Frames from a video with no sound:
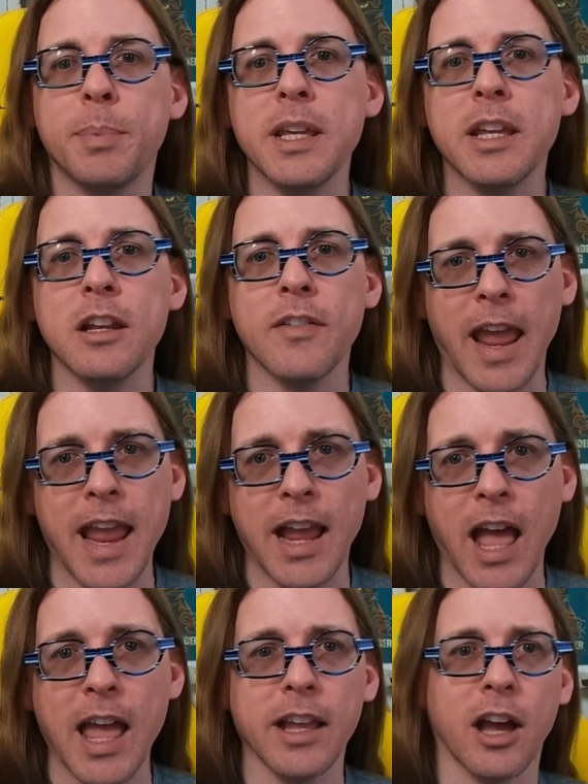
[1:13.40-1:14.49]
Speaking of
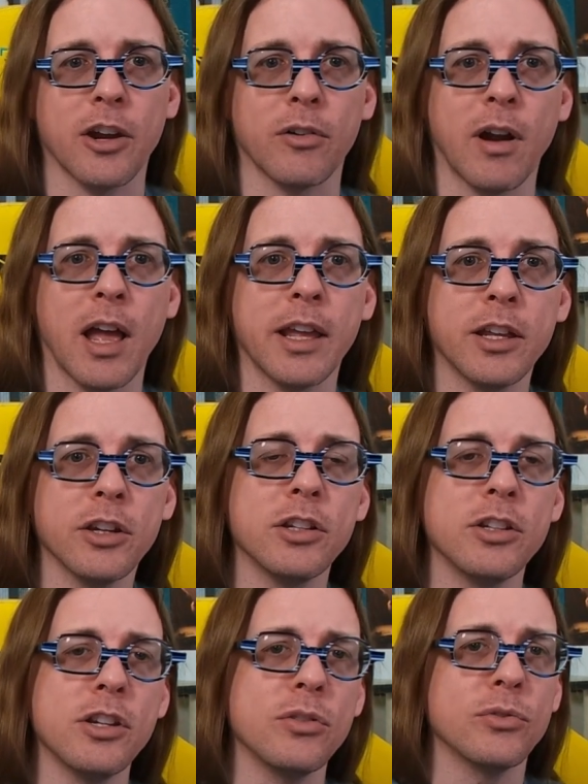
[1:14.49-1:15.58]
AI gone awry, good
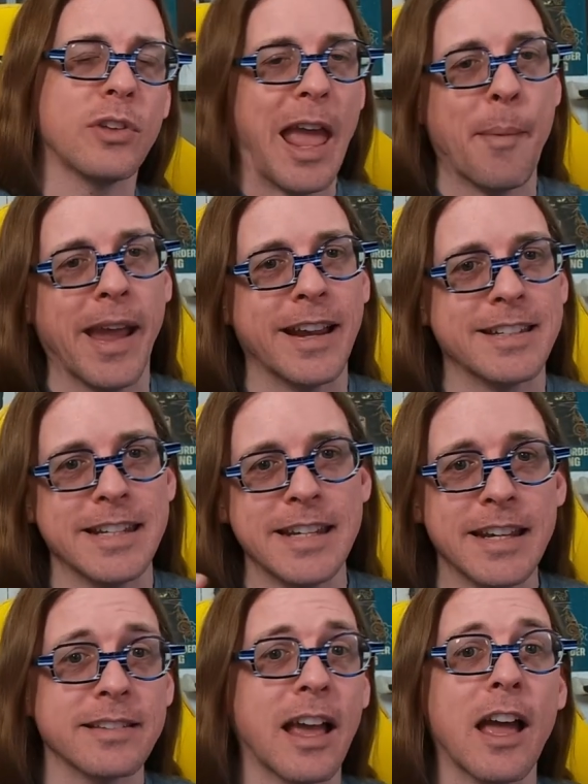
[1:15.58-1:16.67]
news, MIT
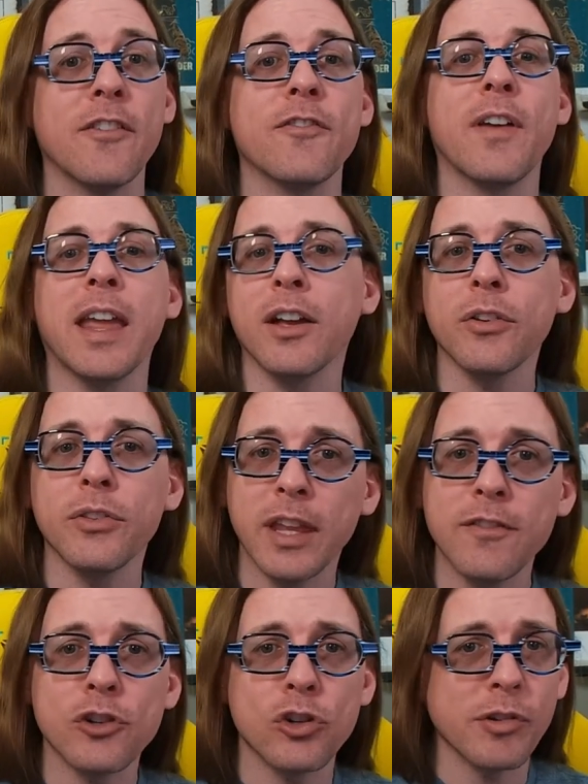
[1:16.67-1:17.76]
has unveiled
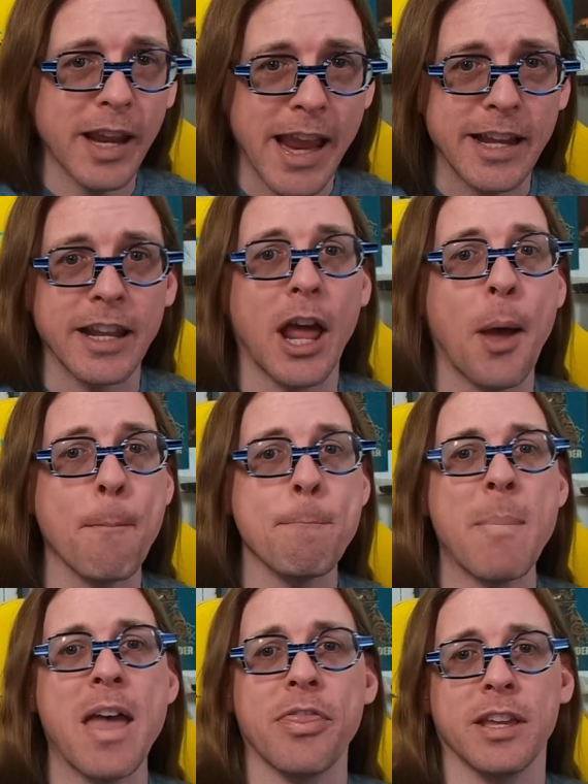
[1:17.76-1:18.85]
they've created a
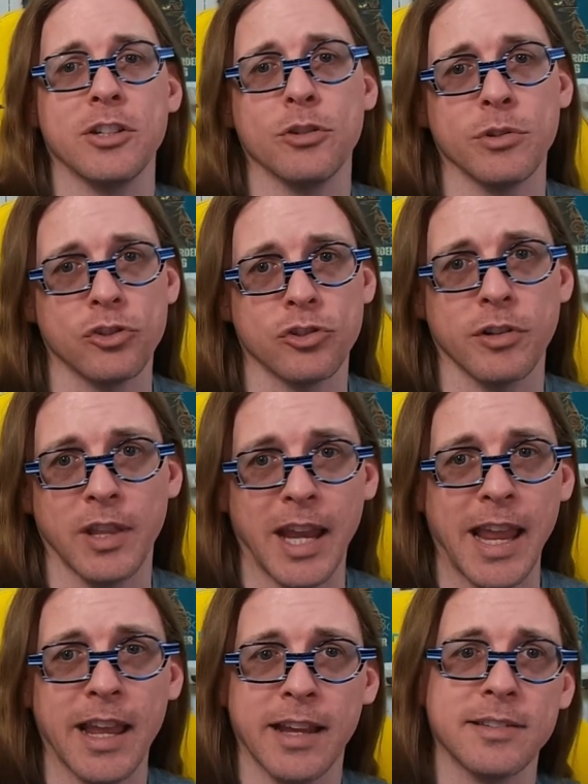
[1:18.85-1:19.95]
method to ensure that
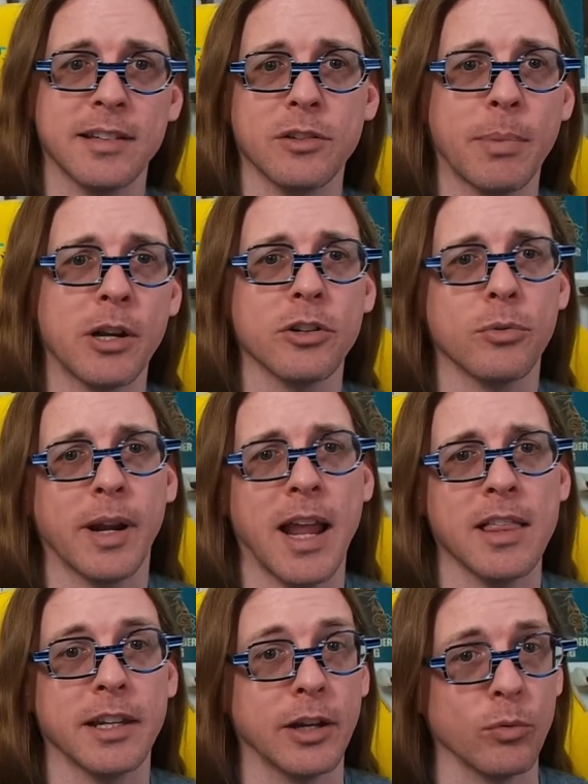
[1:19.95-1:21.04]
AI sticks better to
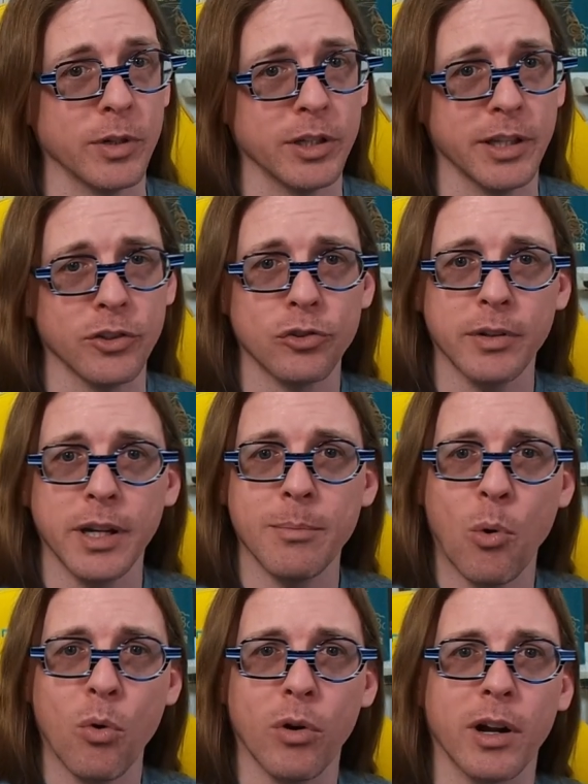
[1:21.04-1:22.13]
reality, real history, and
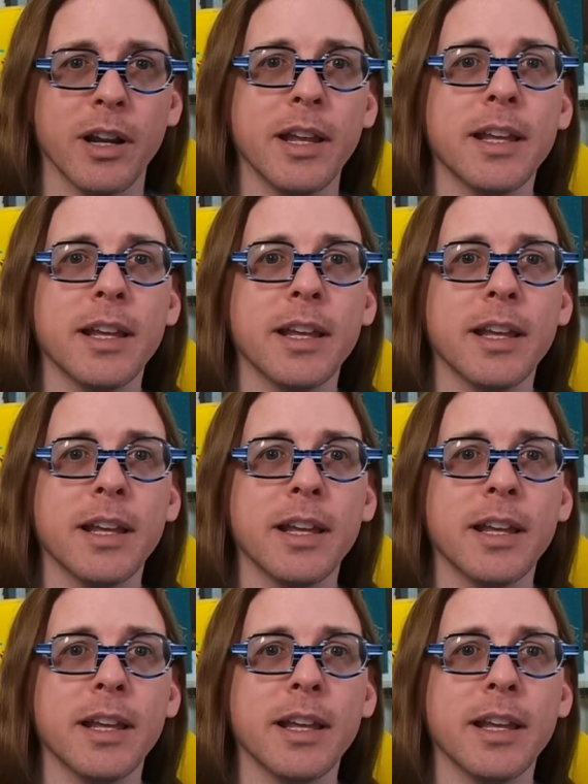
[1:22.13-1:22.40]
more.